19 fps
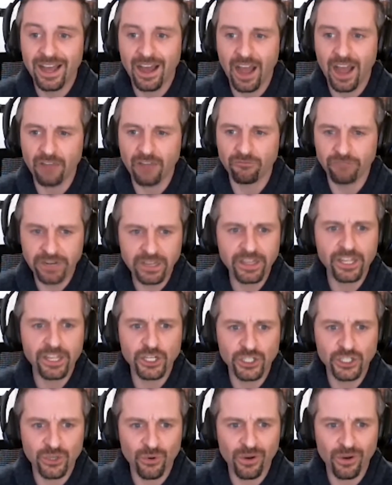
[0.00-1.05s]
I really
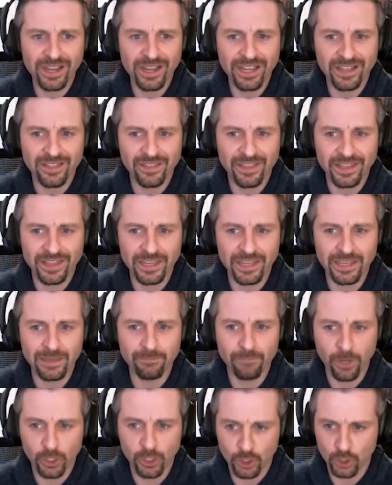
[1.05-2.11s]
enjoy the
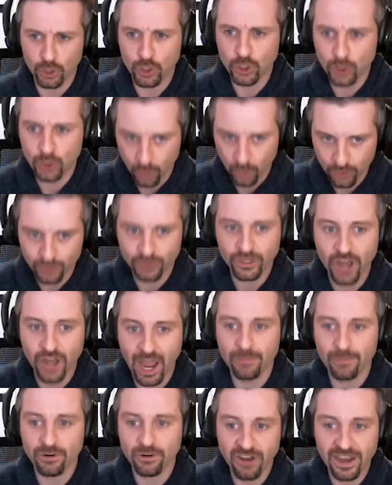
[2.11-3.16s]
much shorter
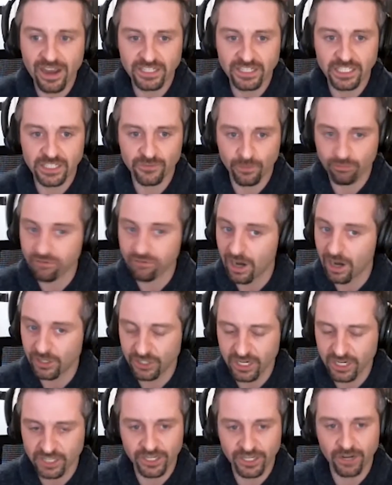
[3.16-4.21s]
time horizons for
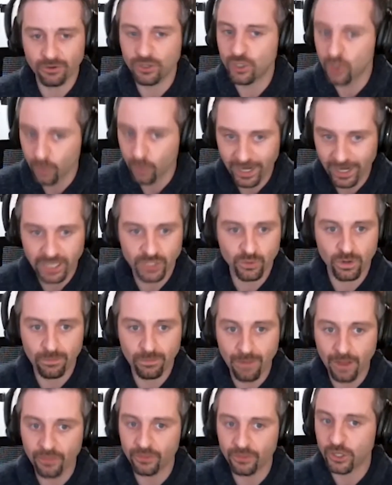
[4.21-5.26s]
projects, 2 weeks to a
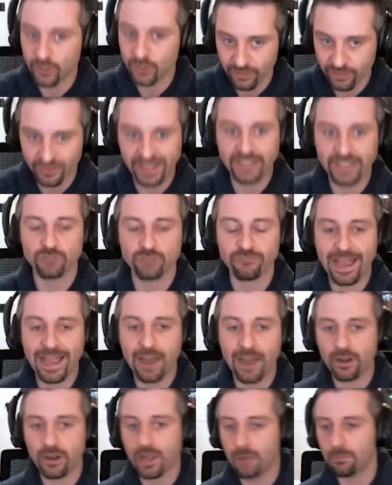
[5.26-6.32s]
month to turn things
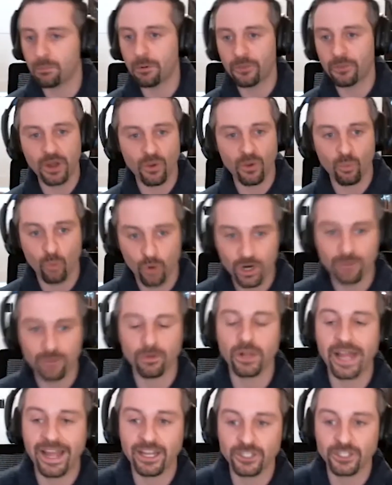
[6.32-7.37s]
around and come up with a
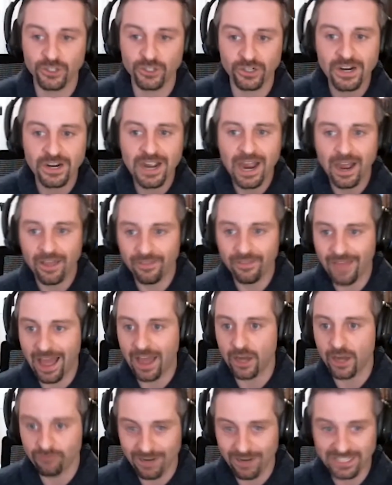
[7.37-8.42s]
workable answer
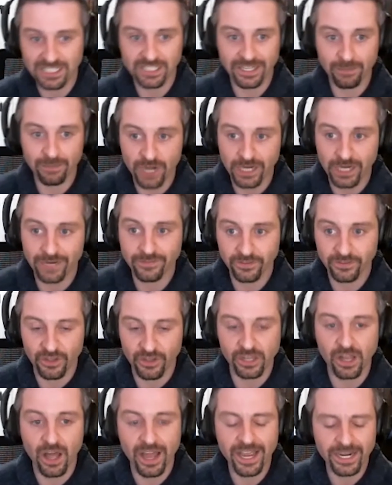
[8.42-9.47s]
that addresses the objectives of the
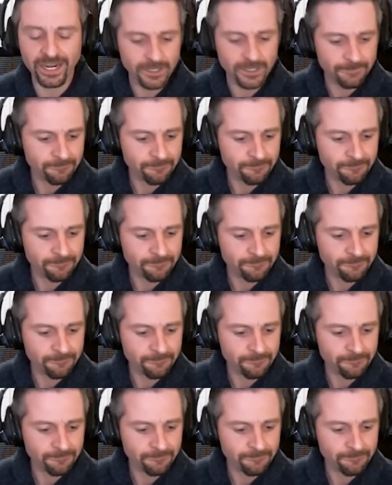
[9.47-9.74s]
client.